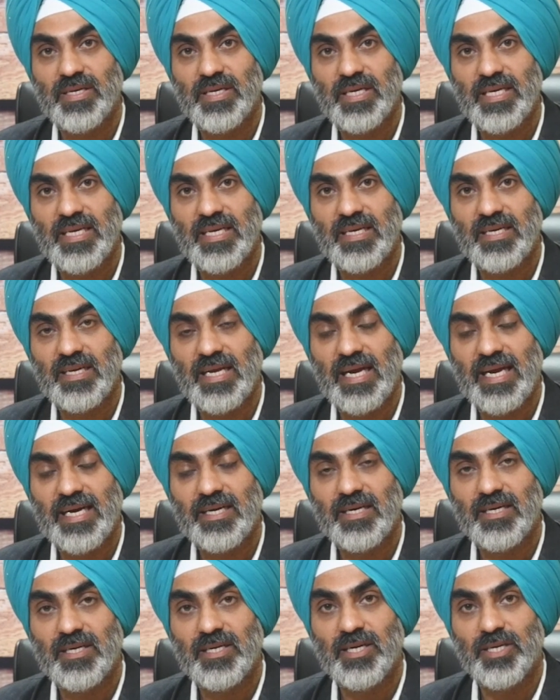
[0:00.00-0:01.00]

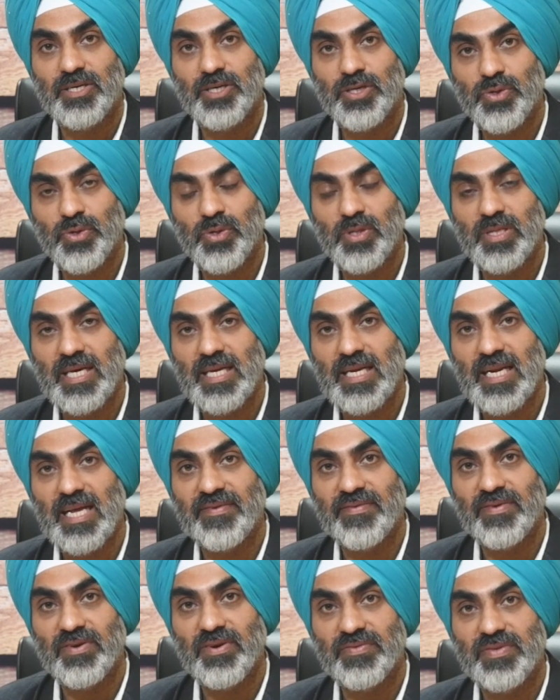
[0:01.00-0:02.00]
and control the
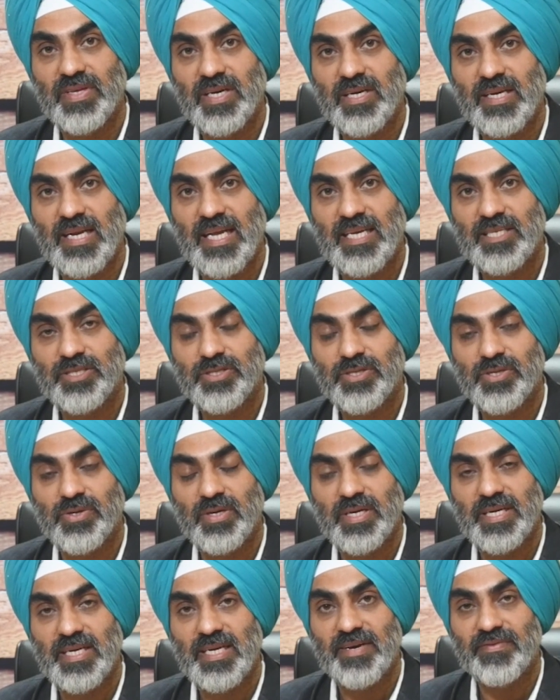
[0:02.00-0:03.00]
level of the
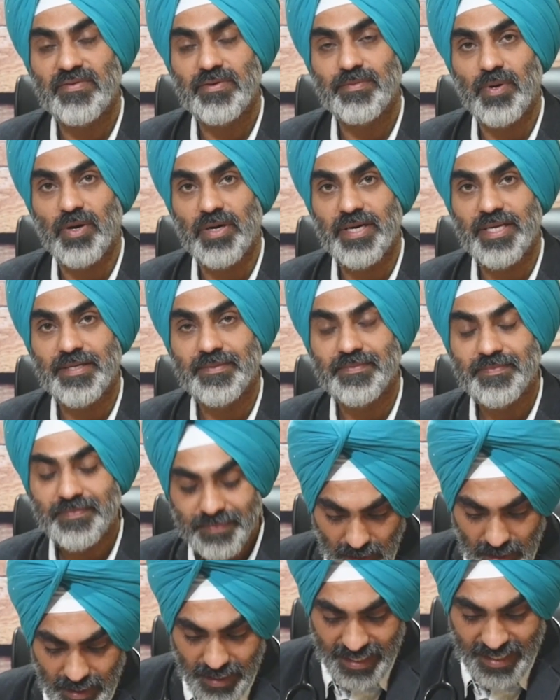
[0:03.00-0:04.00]
cholesterol in our body.
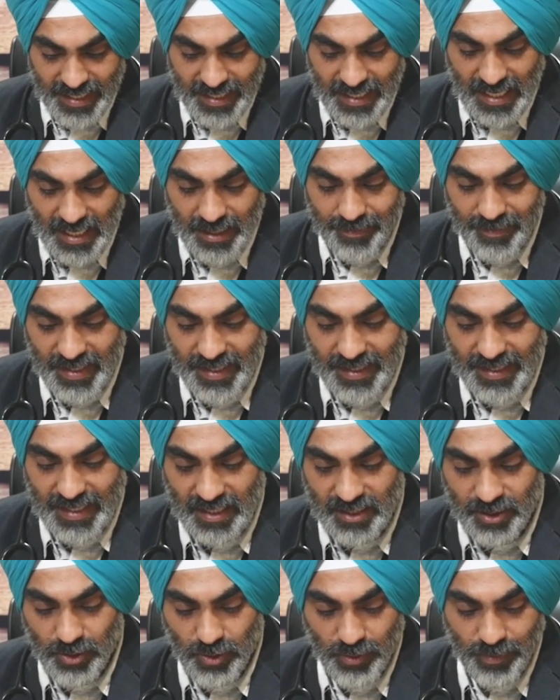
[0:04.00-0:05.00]
It can be
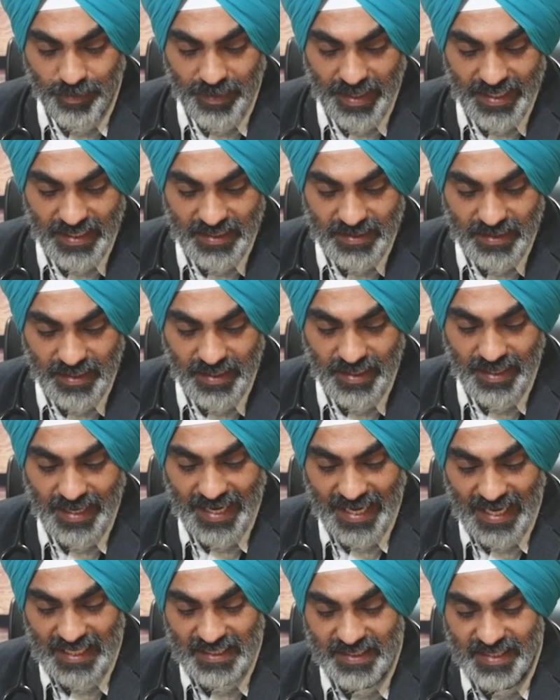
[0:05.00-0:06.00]
done through medicine
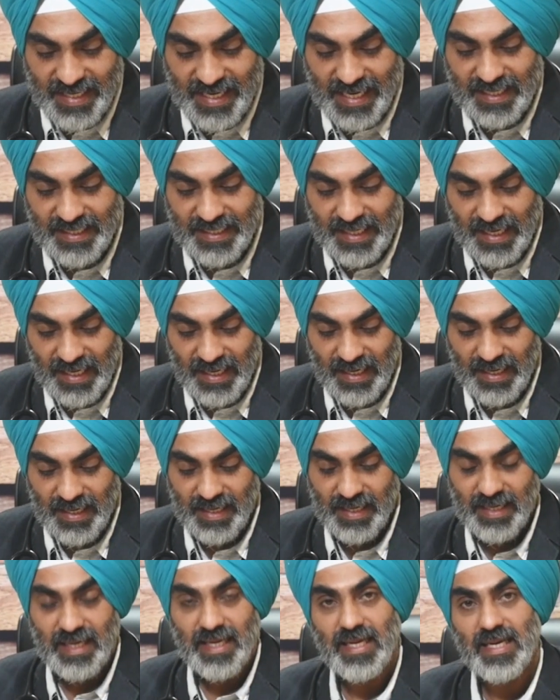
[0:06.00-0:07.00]
as directed,
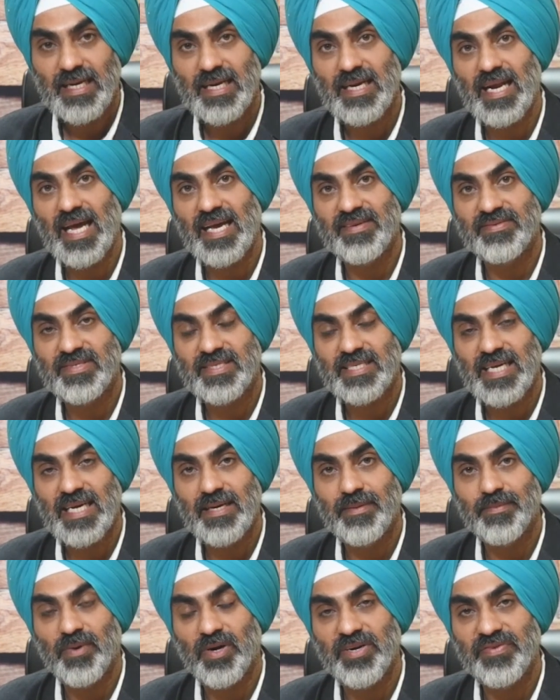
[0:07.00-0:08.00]

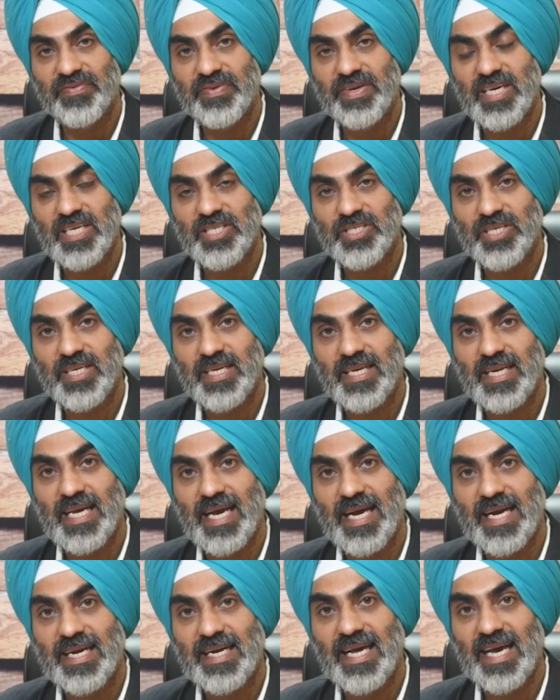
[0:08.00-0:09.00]
lifestyle modification,
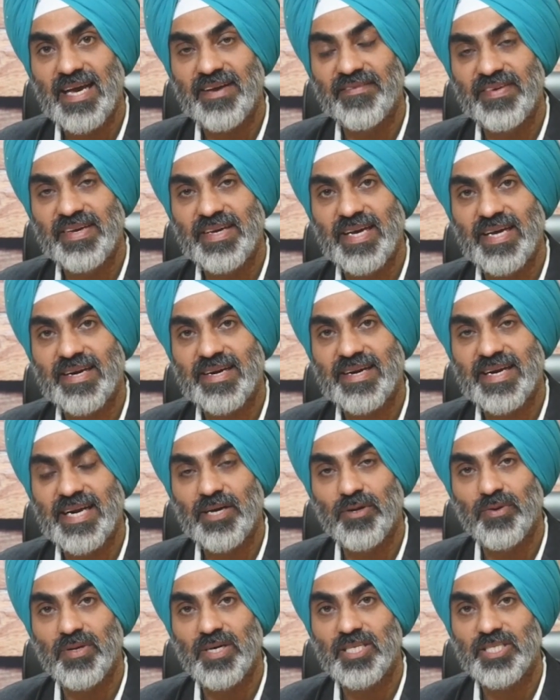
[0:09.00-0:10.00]
and having a
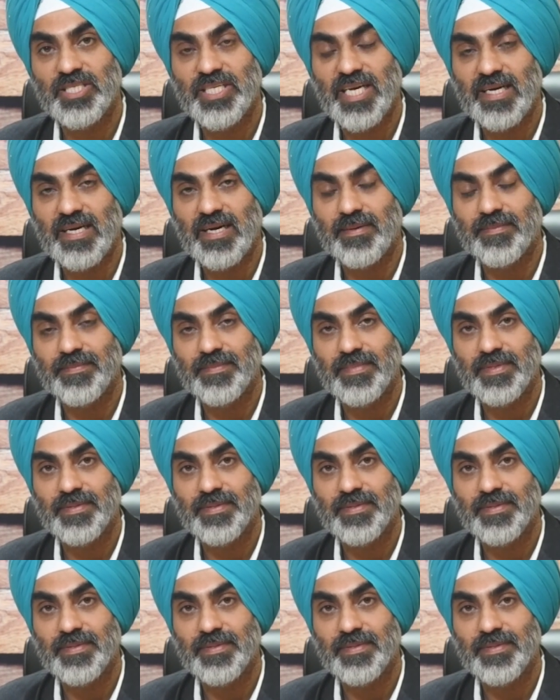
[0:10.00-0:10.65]
regular checkup.